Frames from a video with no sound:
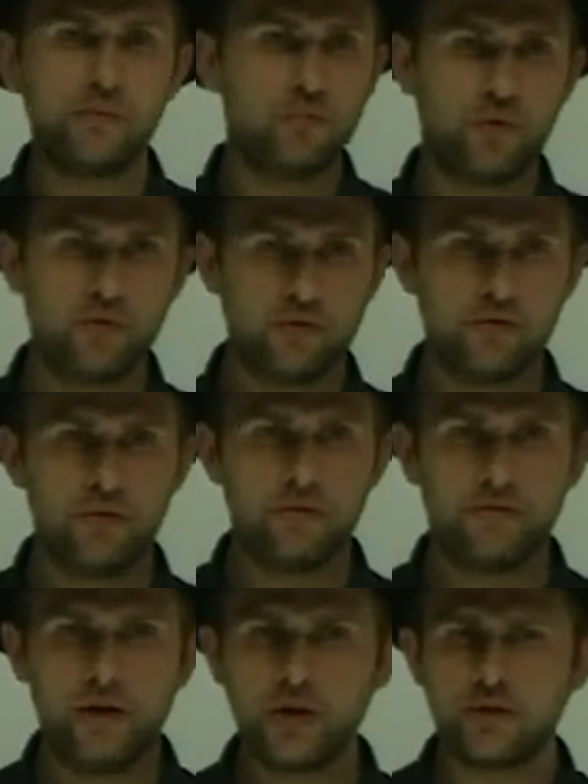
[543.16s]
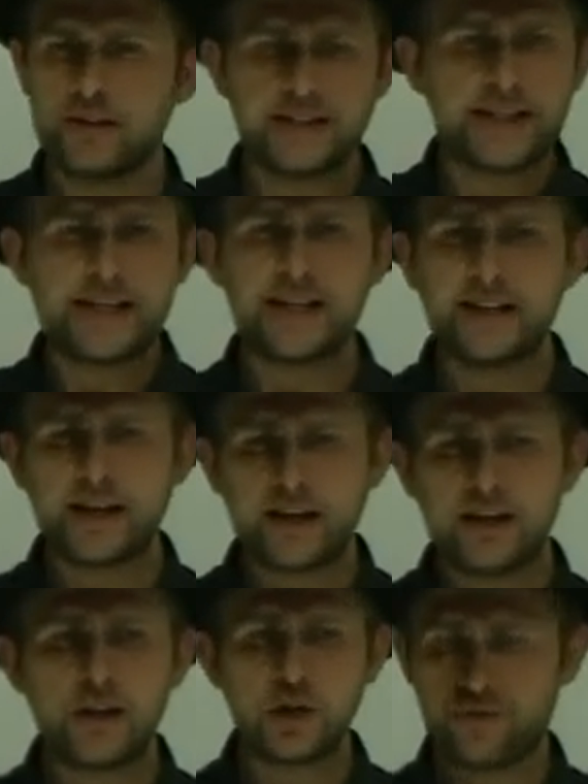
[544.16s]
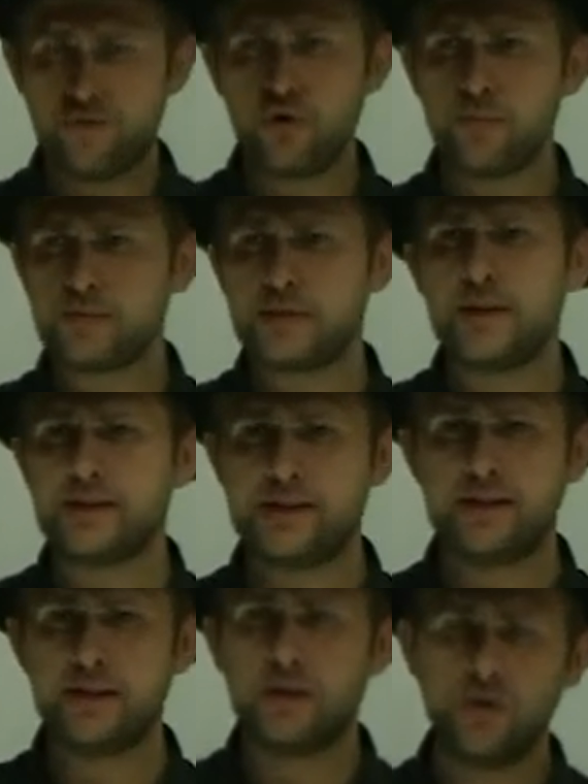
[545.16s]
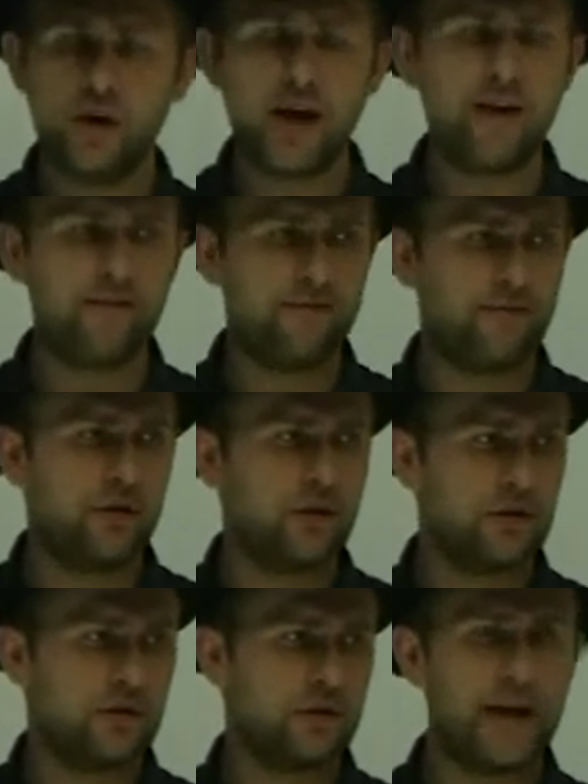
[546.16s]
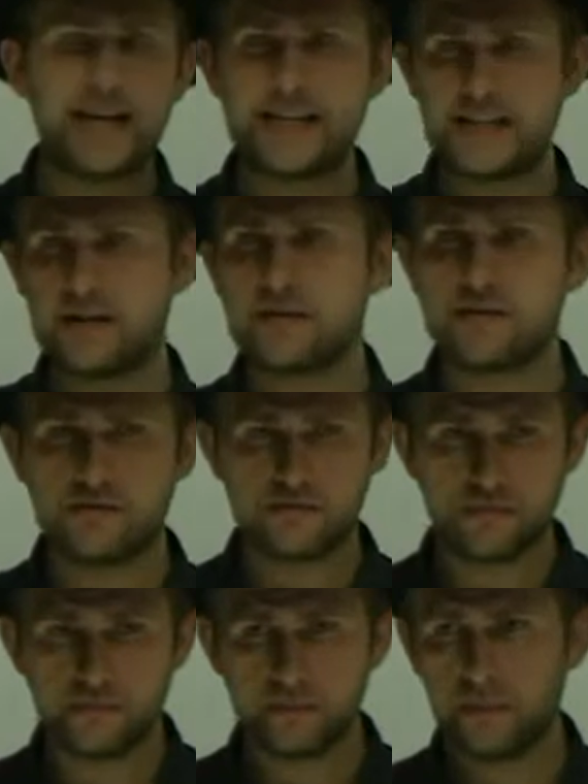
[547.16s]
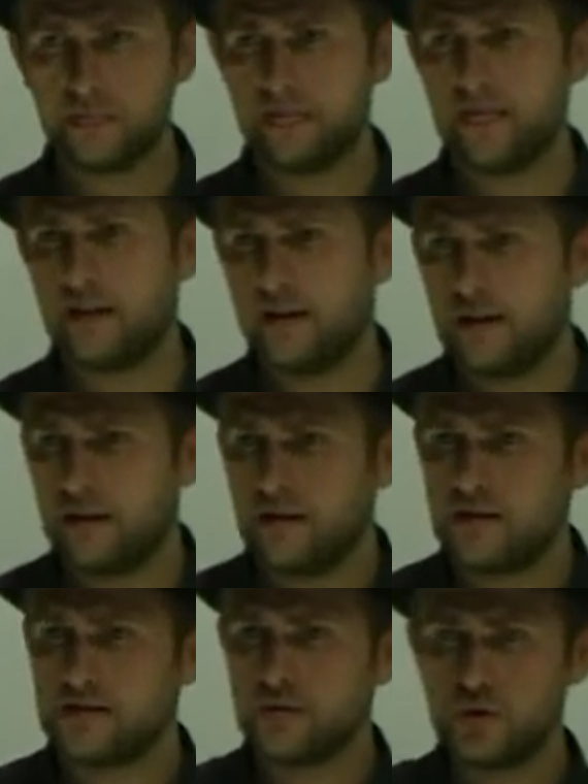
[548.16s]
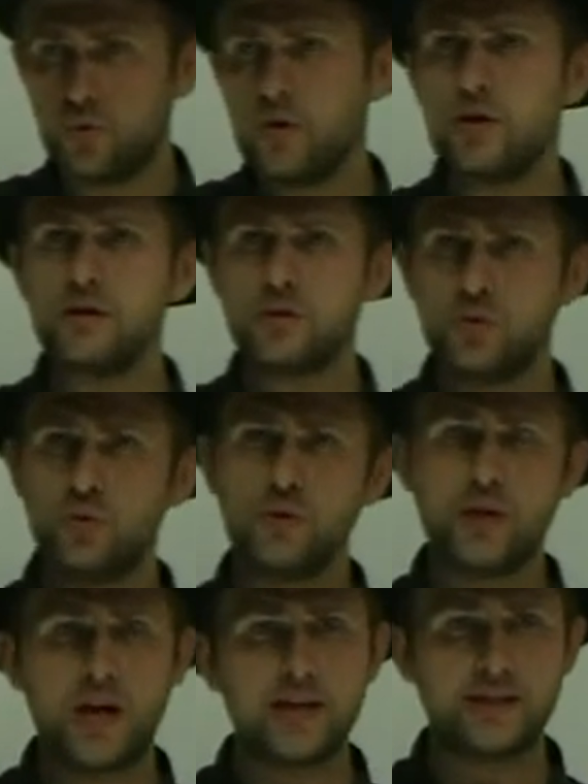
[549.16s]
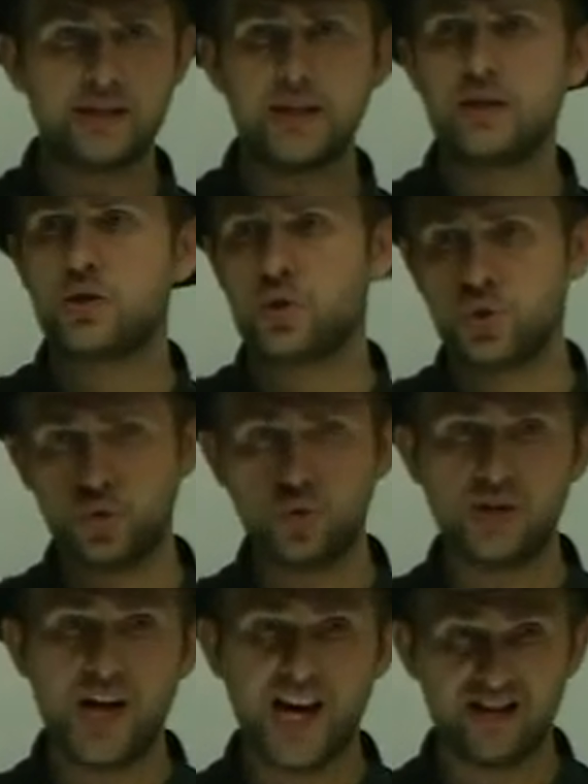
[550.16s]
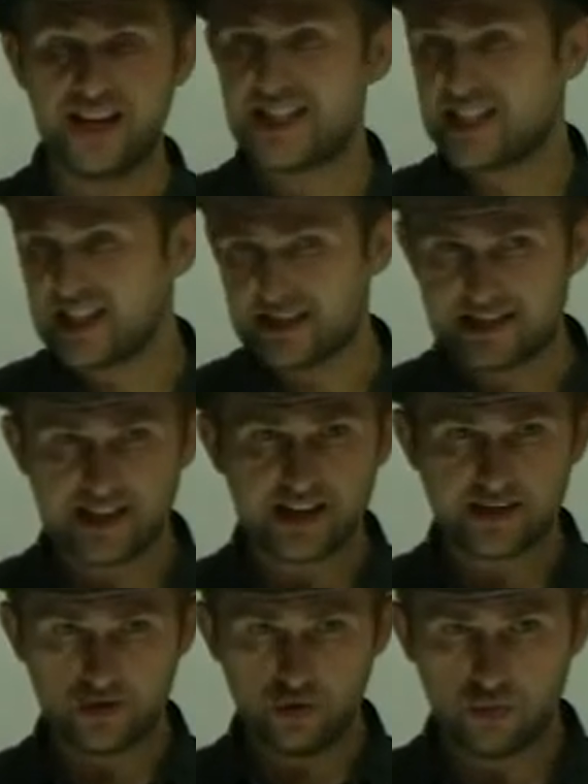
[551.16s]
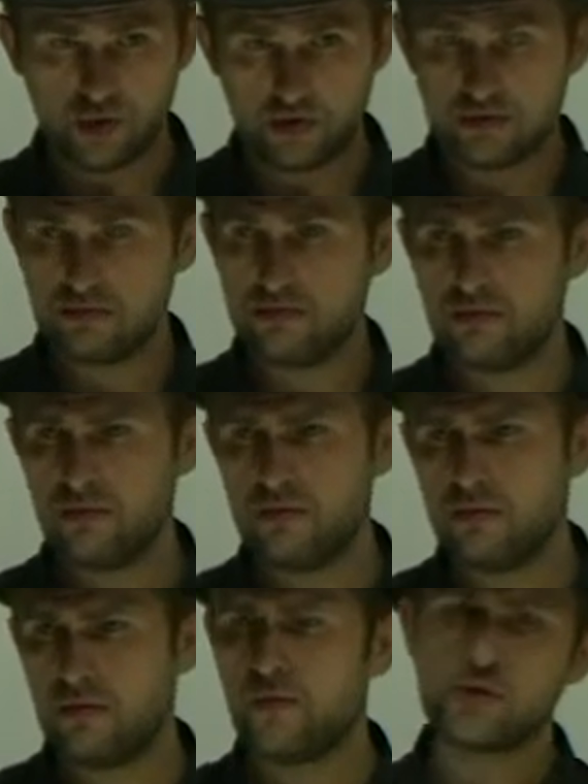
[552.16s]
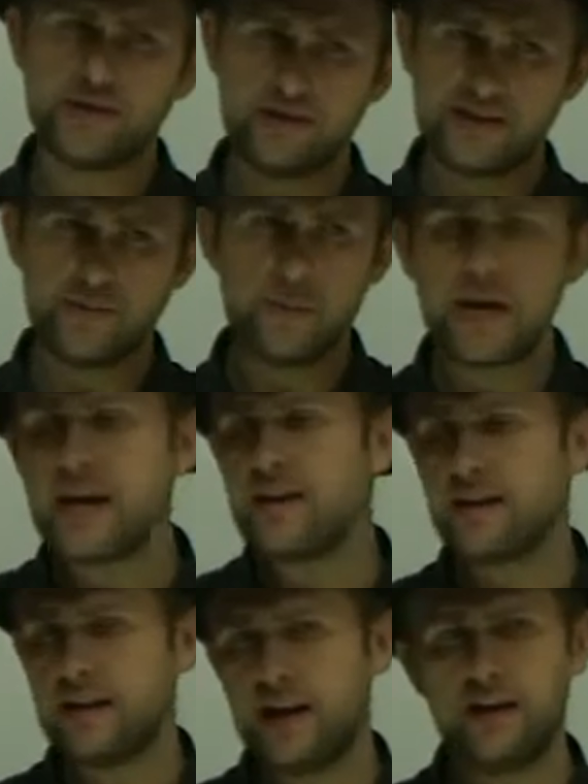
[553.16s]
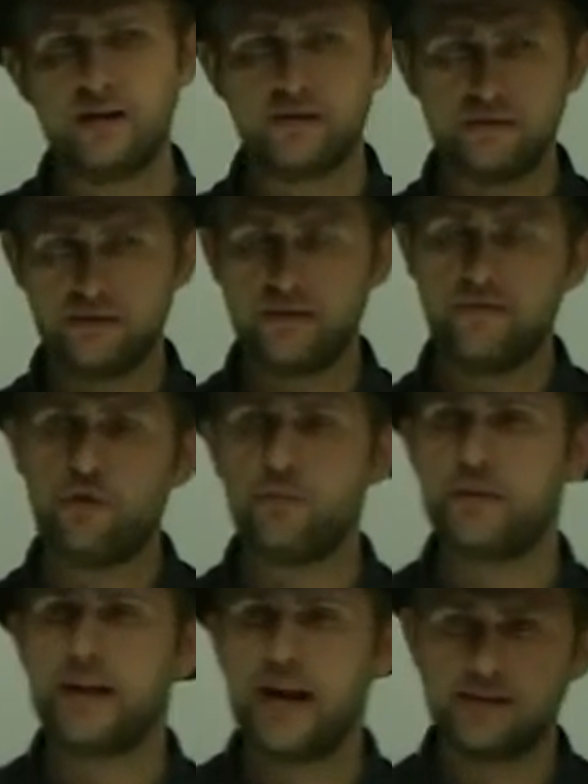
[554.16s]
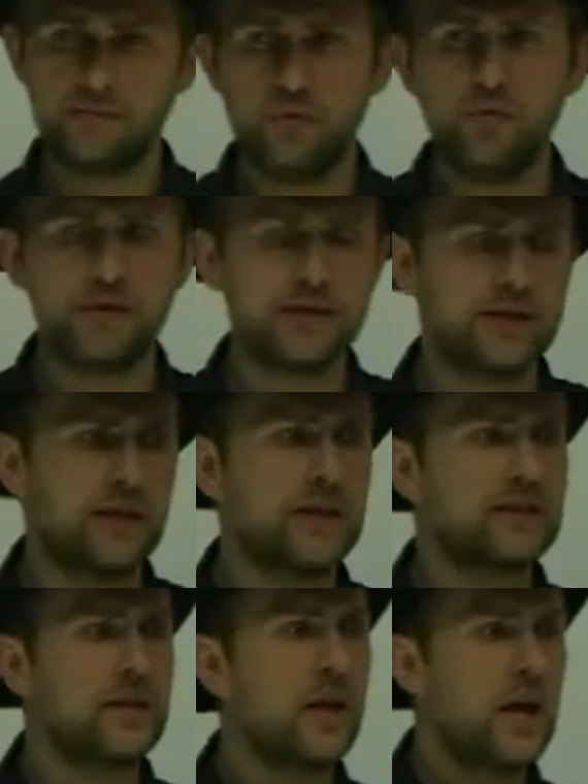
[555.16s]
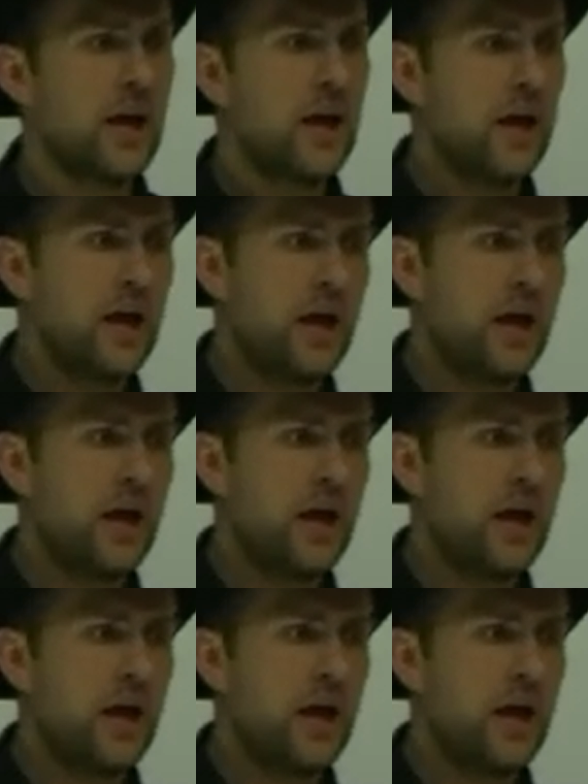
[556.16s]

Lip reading: No, not more. Right? Like English verbs don't have endings. So doing, do, does, did, to do, done. That's it, 6, no more. Of course, there's be, the verb that has more than 6.